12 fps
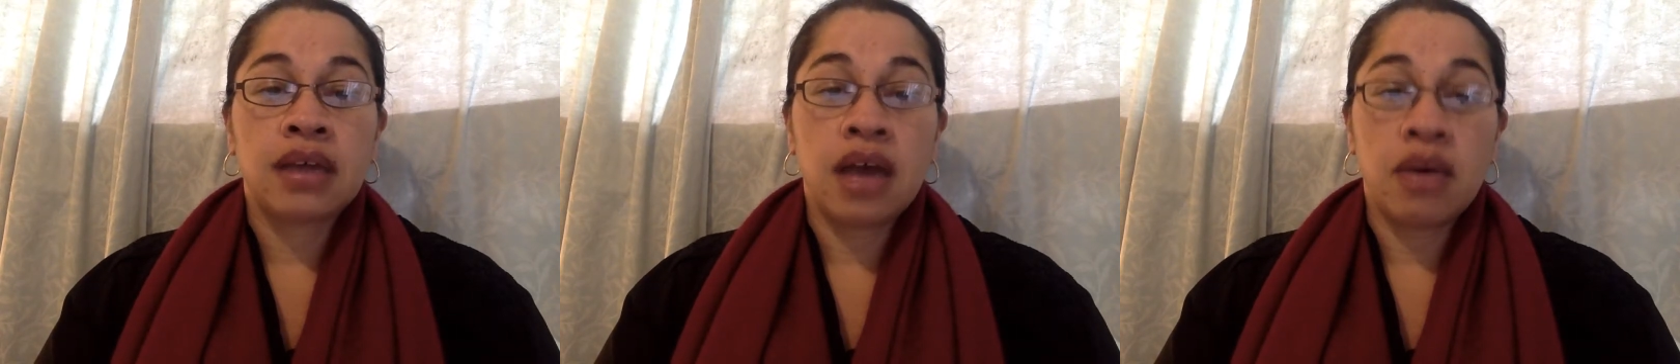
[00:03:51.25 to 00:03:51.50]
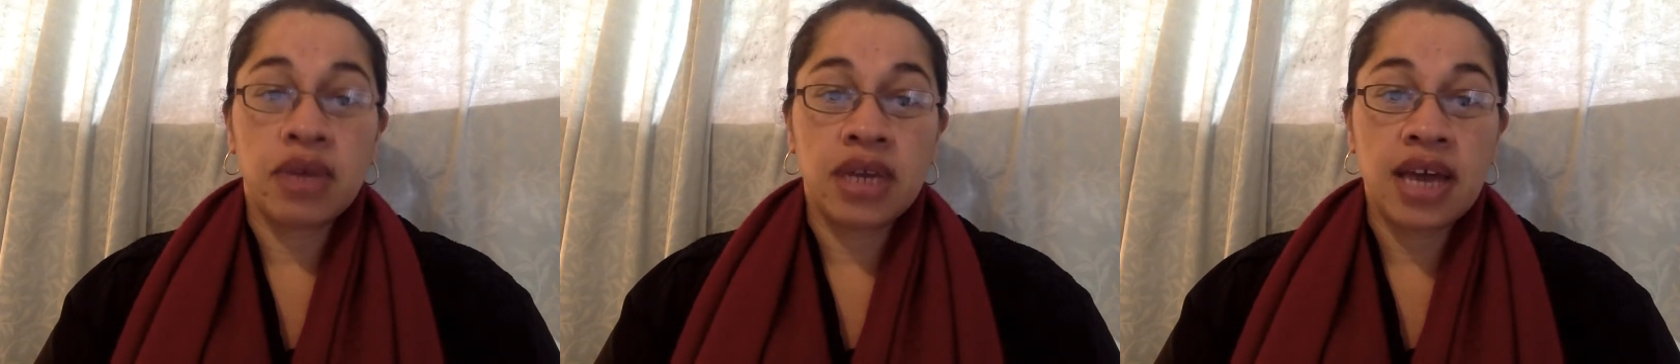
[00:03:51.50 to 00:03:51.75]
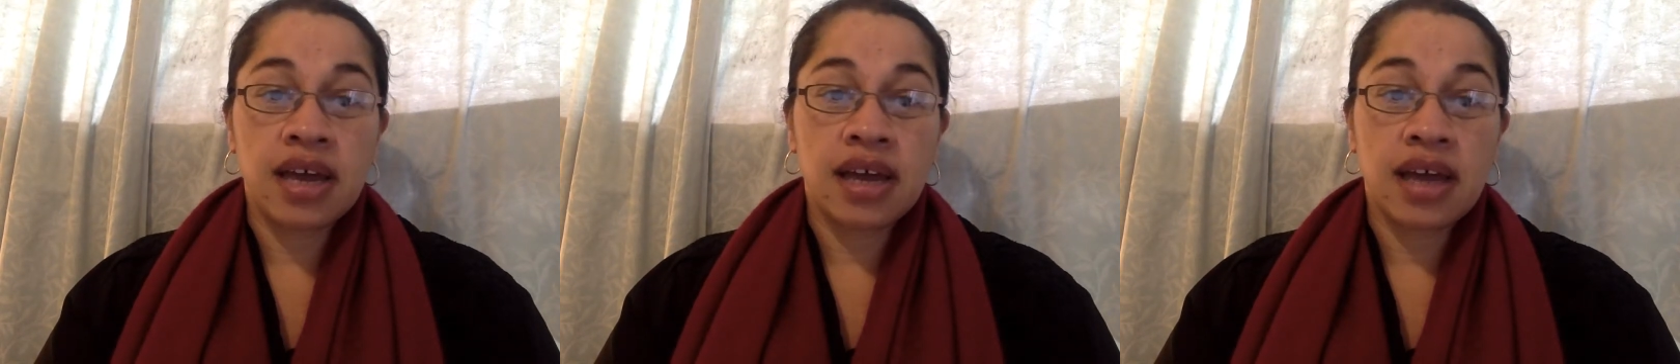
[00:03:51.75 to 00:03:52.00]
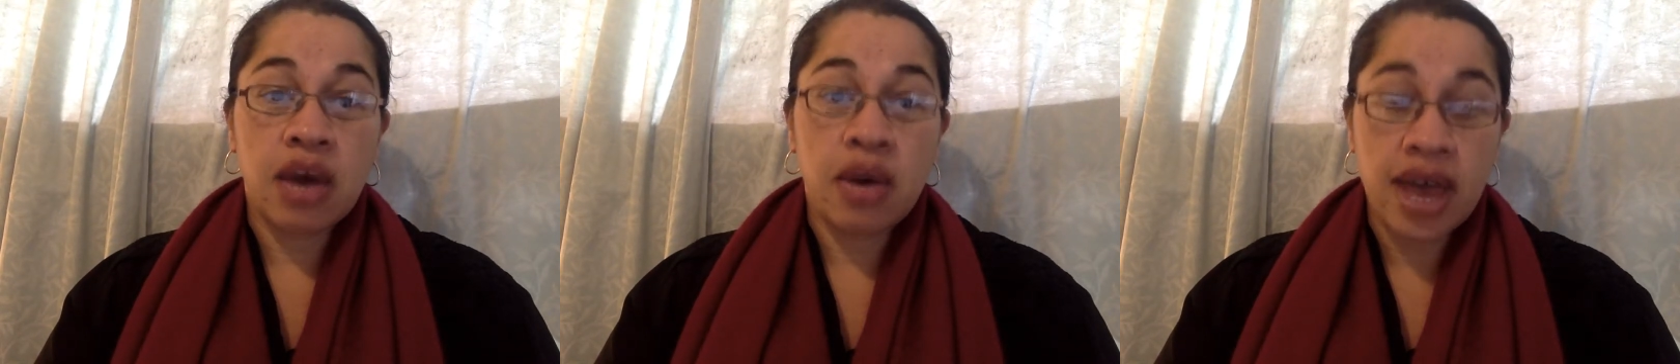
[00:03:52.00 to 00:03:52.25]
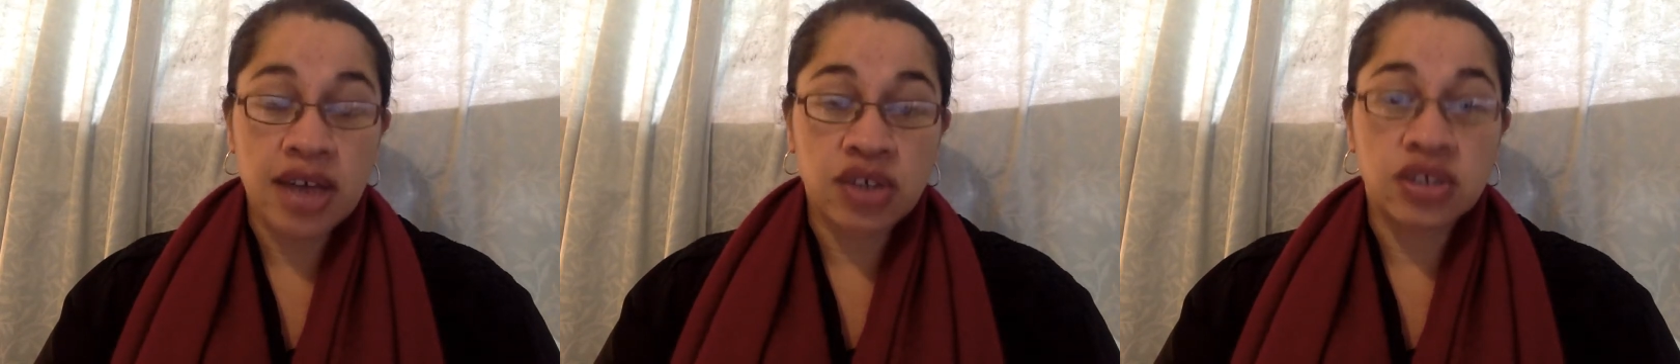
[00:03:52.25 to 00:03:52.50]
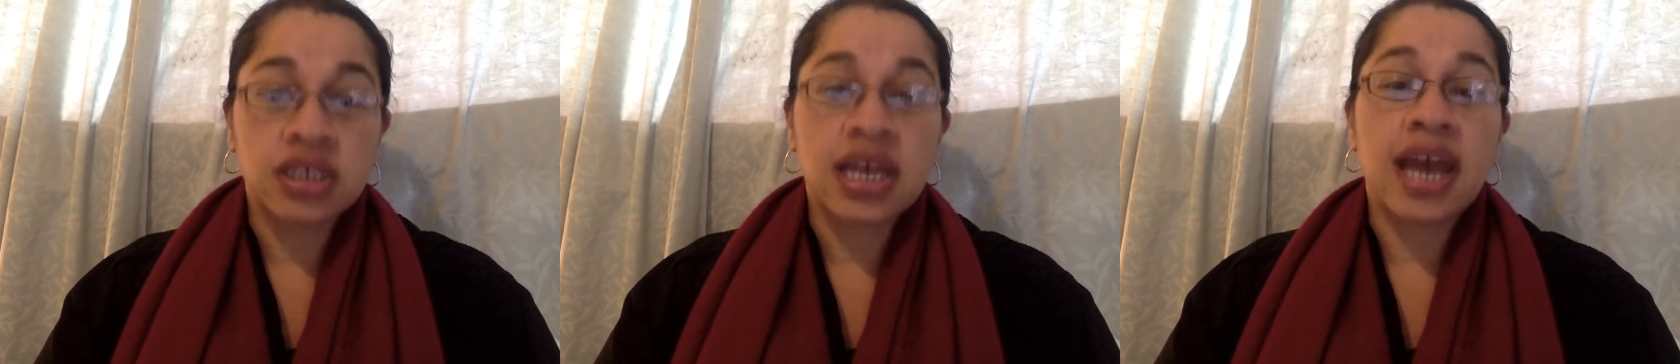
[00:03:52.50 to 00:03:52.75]
Our
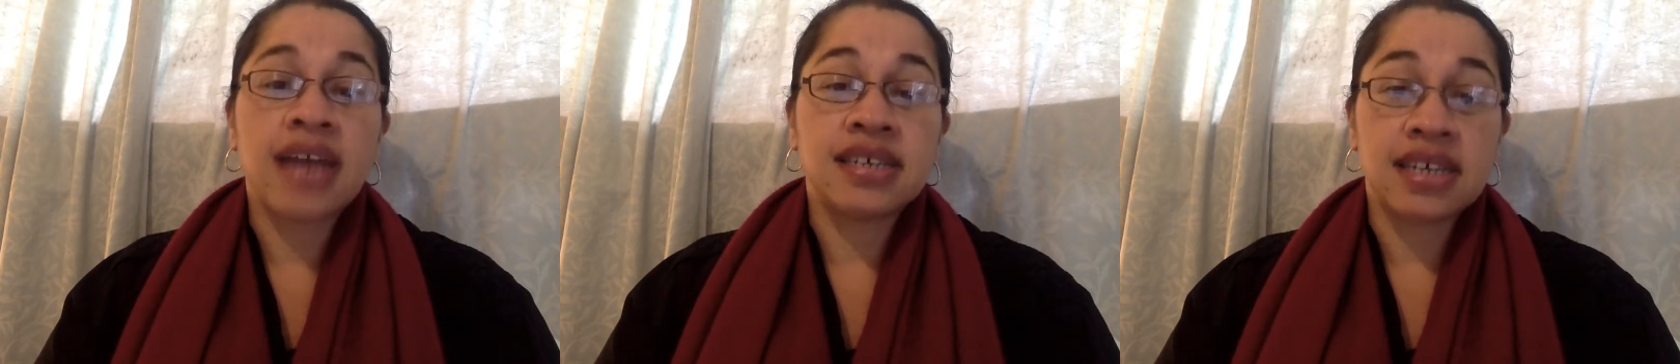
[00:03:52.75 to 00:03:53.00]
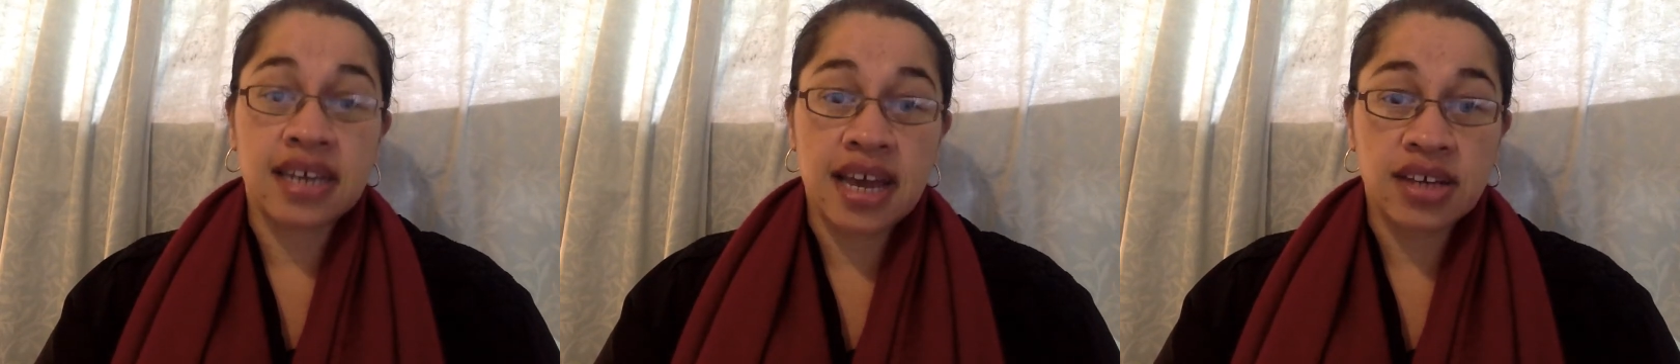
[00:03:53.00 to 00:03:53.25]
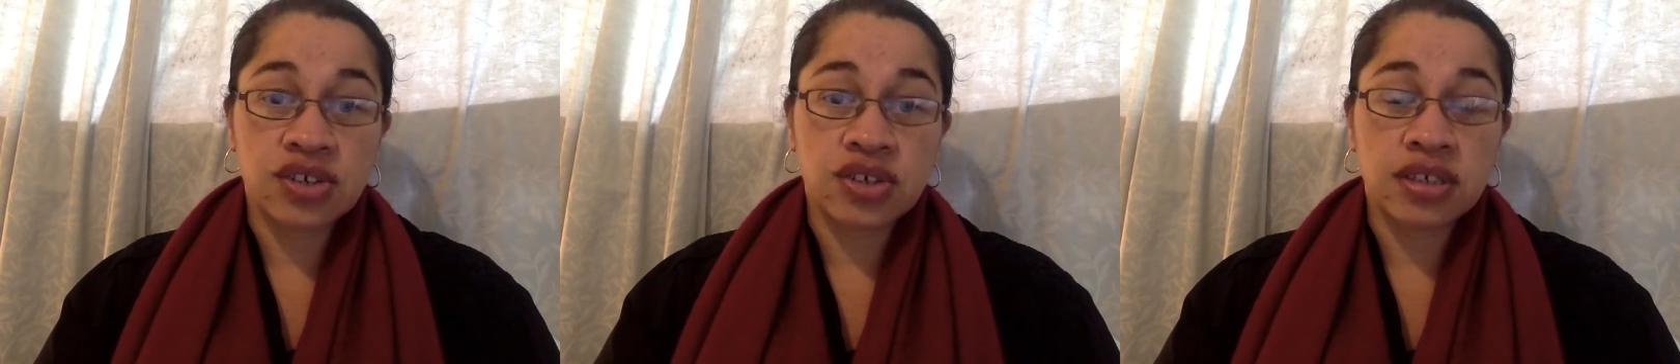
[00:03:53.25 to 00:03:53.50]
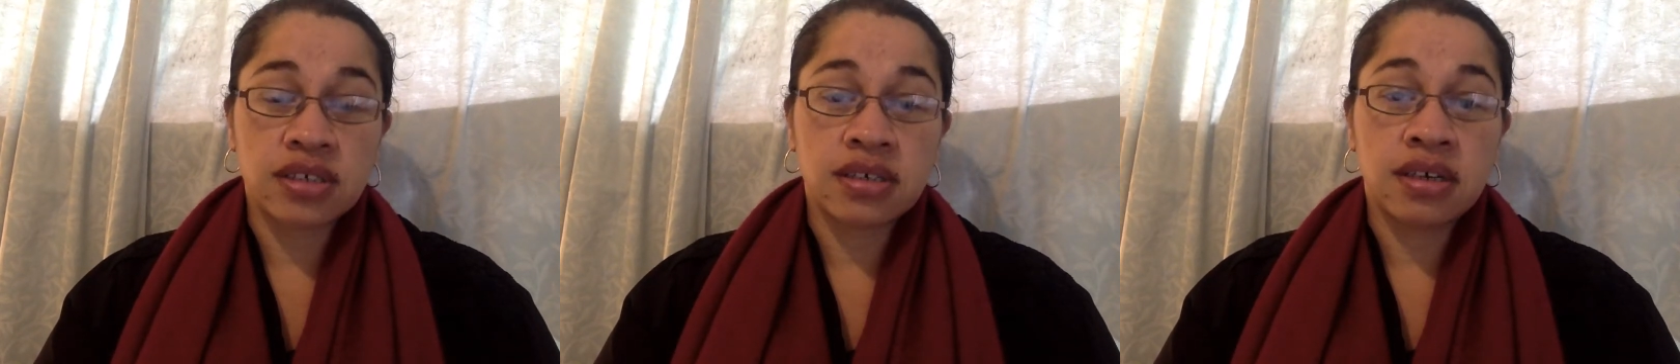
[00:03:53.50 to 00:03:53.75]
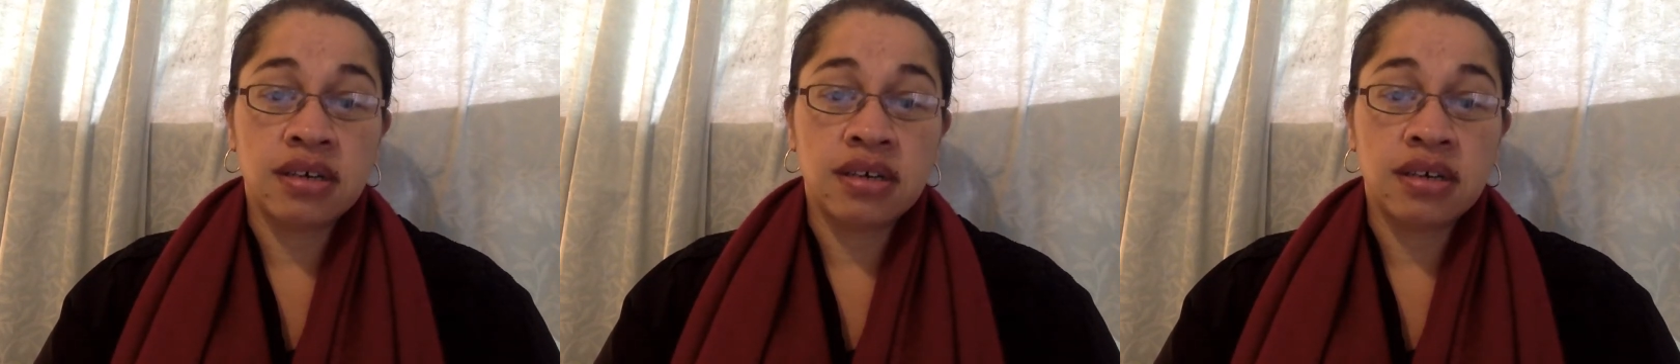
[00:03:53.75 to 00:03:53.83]
actions and inactions